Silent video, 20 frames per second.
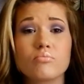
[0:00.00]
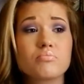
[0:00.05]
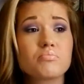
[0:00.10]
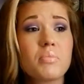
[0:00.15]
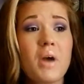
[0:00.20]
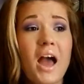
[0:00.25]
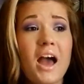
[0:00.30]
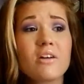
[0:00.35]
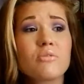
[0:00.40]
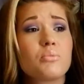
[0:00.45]

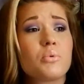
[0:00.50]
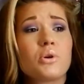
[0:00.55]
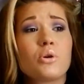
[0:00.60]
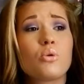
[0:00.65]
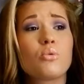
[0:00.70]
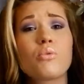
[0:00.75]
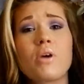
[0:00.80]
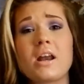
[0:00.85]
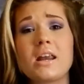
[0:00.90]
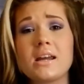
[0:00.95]
have one
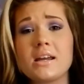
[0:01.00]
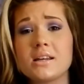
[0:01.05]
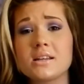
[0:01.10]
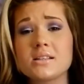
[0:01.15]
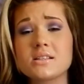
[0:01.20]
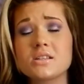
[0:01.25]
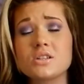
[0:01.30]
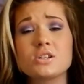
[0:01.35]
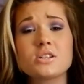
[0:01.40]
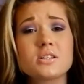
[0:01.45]
already and
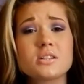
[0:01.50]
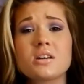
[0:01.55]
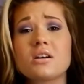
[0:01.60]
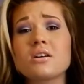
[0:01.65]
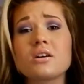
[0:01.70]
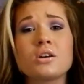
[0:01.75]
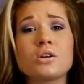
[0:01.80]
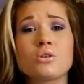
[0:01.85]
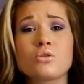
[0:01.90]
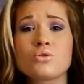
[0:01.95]
it's just
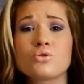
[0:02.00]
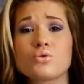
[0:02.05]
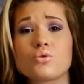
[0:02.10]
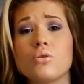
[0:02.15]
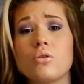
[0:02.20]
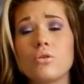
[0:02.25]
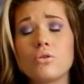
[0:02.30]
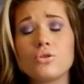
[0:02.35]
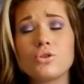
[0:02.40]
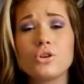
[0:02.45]
stuck in your
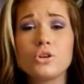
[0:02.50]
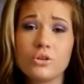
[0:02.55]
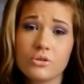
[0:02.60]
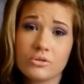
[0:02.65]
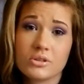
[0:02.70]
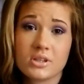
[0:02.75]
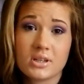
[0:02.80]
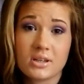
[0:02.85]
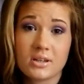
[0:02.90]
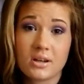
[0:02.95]
drawer,
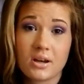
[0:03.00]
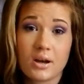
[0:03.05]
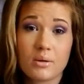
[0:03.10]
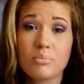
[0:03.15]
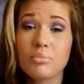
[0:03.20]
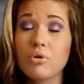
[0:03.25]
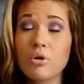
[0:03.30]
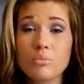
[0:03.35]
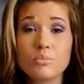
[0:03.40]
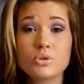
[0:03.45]
use it. I
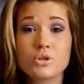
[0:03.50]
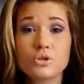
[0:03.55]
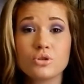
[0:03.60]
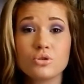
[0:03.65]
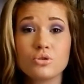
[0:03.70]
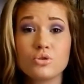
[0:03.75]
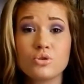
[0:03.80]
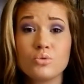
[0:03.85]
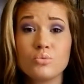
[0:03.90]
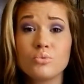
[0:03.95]
promise
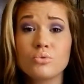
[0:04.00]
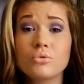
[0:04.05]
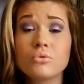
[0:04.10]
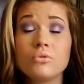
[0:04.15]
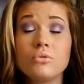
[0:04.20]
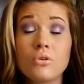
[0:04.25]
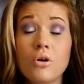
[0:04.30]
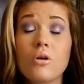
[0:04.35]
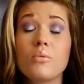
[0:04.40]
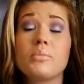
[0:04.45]
you, you will
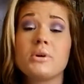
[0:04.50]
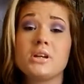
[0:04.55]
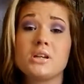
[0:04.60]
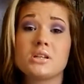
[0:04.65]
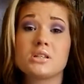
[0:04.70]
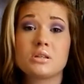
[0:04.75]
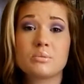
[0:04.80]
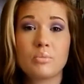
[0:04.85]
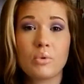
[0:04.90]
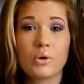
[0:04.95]
not be
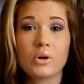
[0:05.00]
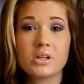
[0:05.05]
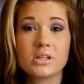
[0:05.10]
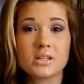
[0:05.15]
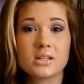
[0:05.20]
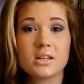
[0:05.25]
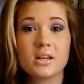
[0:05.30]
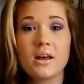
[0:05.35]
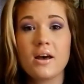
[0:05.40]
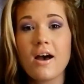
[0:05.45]

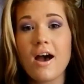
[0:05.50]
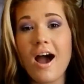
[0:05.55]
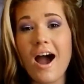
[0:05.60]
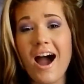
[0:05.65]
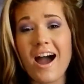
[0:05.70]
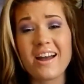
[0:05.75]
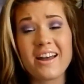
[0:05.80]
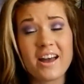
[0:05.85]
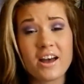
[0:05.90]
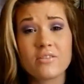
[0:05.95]
disappointed.
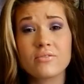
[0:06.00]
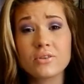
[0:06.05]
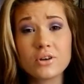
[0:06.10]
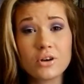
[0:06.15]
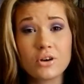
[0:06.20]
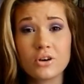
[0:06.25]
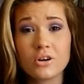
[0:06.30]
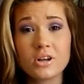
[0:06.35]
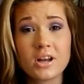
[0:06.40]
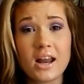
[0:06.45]
I haven't
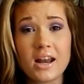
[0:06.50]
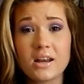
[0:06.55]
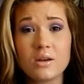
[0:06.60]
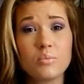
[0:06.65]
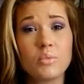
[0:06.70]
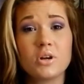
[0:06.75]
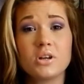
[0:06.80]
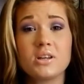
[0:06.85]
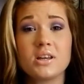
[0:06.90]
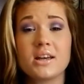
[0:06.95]
heard
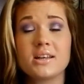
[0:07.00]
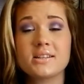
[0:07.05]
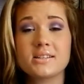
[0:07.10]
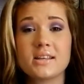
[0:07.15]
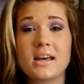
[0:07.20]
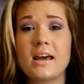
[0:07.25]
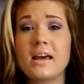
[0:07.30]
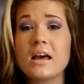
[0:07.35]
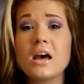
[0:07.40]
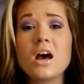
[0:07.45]
anyone yet
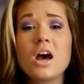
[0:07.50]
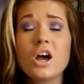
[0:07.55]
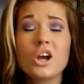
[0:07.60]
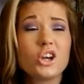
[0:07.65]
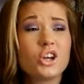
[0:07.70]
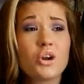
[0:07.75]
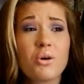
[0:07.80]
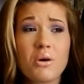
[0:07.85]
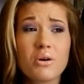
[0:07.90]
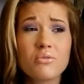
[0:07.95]
say,
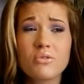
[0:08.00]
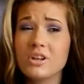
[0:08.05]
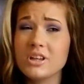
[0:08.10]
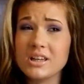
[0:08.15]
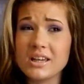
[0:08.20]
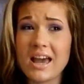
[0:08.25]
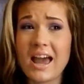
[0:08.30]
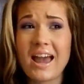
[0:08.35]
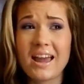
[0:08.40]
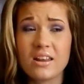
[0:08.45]
you know, I
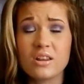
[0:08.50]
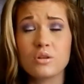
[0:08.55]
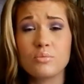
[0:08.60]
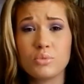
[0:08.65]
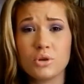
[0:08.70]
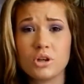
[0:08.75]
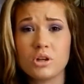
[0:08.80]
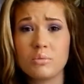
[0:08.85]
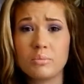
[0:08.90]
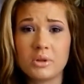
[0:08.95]
really hate the
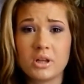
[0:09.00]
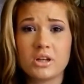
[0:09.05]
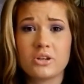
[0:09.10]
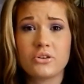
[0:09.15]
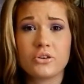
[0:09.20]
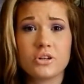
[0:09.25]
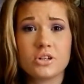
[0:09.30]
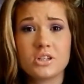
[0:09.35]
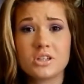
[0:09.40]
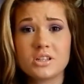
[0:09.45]
Beauty
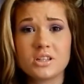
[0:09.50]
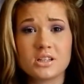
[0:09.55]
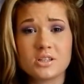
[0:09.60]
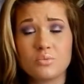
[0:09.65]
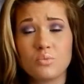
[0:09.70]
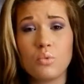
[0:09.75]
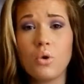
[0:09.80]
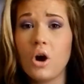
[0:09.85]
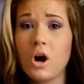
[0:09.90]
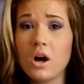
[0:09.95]
Blender, it just
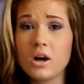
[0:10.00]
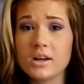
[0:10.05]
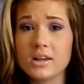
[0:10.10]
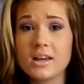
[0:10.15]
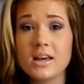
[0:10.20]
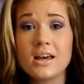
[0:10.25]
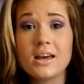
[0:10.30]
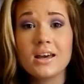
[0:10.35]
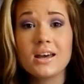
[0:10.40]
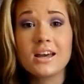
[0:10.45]
doesn't work.
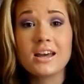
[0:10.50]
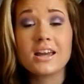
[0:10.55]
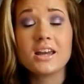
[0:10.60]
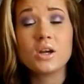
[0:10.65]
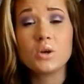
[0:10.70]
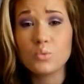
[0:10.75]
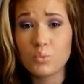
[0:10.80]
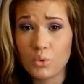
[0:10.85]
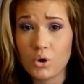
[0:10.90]
It